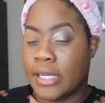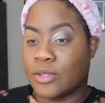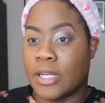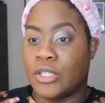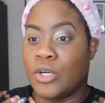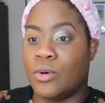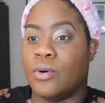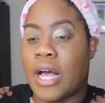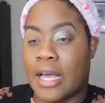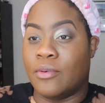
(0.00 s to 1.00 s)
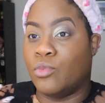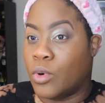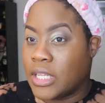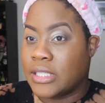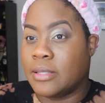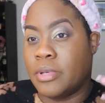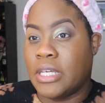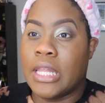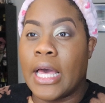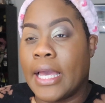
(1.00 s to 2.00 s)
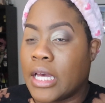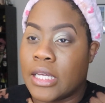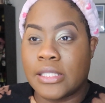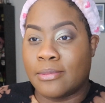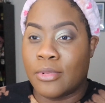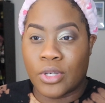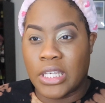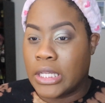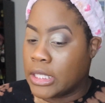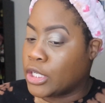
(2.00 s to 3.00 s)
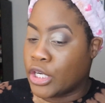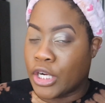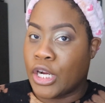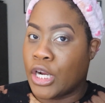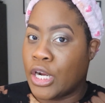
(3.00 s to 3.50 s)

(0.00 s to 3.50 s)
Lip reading: so I want it to be like a smoky glitter.